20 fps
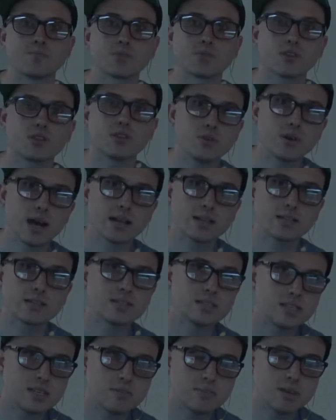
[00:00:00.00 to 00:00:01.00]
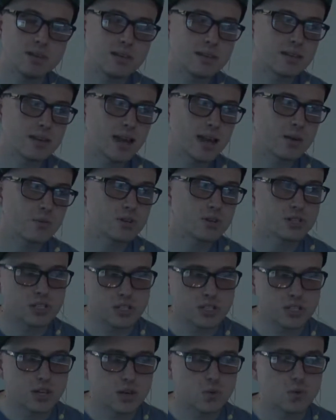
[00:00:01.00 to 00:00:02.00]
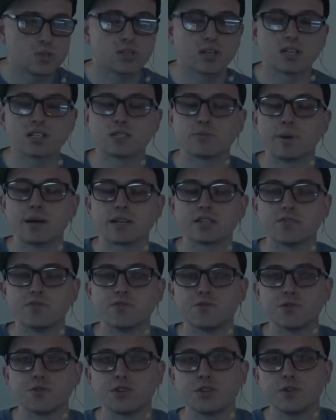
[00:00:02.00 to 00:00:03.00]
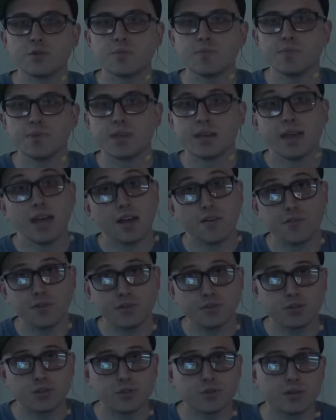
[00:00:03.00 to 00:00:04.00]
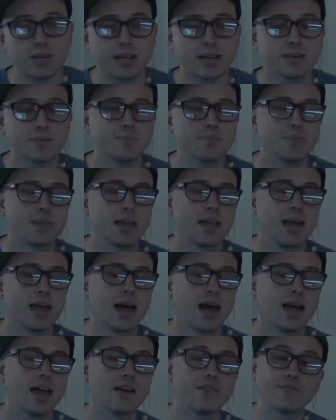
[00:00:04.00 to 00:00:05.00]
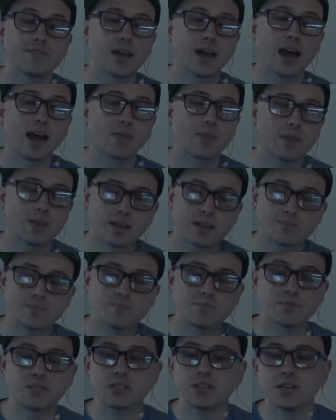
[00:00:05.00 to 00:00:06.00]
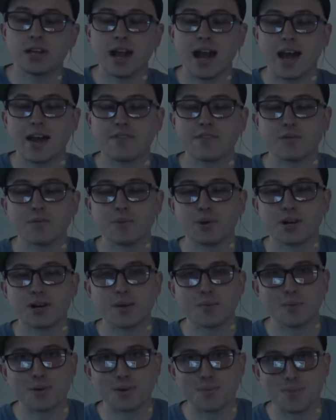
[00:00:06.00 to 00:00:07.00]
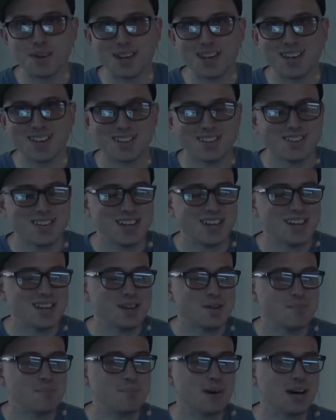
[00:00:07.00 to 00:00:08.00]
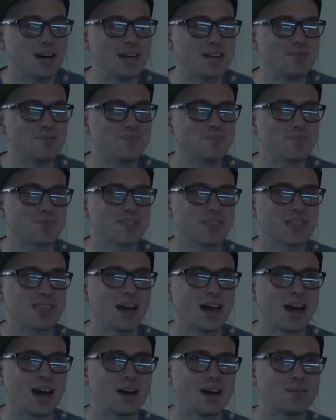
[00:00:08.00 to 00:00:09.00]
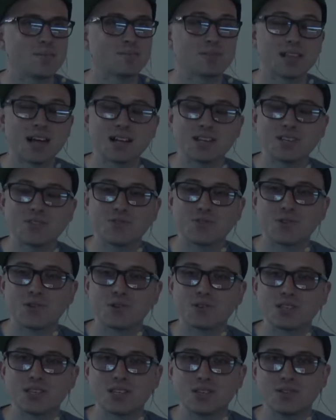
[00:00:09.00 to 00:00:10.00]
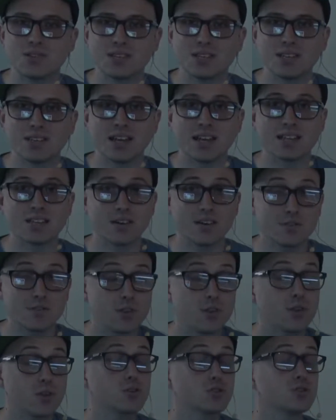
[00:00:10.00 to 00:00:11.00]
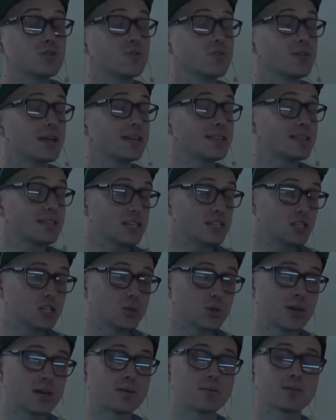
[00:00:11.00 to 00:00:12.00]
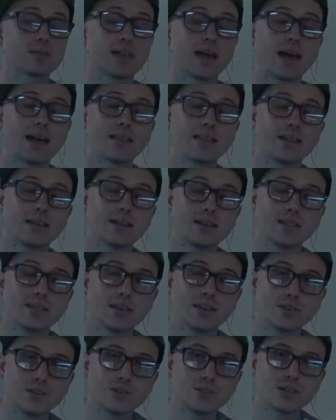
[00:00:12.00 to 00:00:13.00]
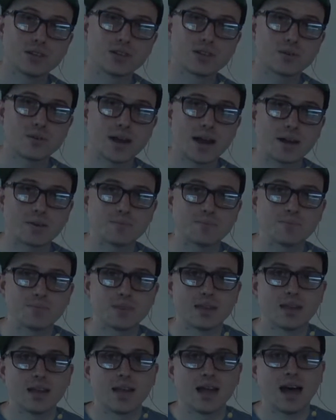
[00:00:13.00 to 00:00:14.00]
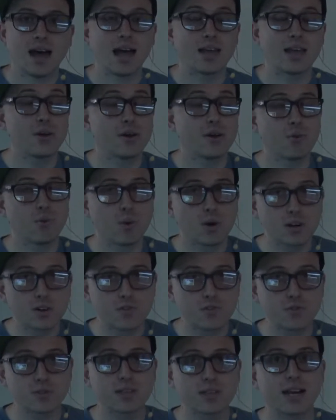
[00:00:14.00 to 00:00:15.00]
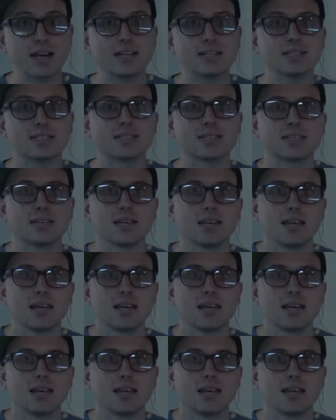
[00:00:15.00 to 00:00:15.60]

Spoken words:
You got to see me tonight, which was unexpected for you if you tuned in. If not, then you didn't have to put up with me. But I'm glad for those of you that did join. I'm glad that you stuck around. You have a wonderful night.